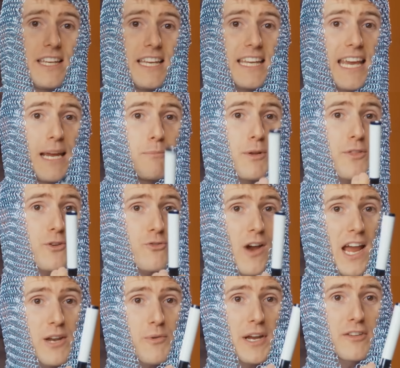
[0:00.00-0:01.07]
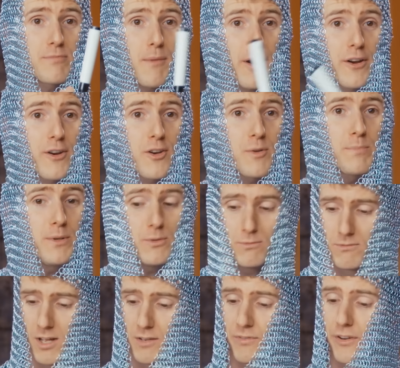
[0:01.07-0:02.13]
it came with a dry erase marker to
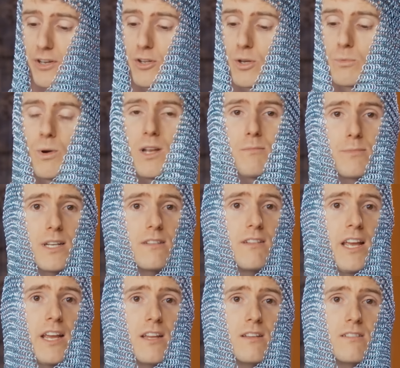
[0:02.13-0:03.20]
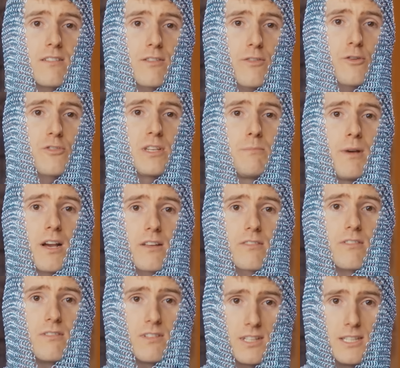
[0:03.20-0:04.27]
boot. Not a very good one, but hey, it's 13
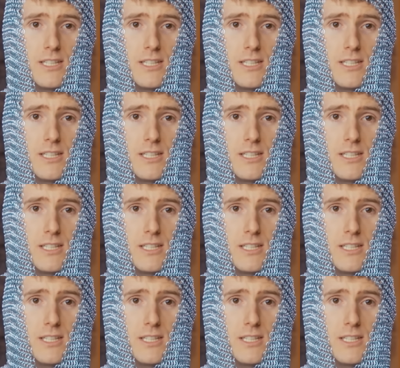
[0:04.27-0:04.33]
bucks.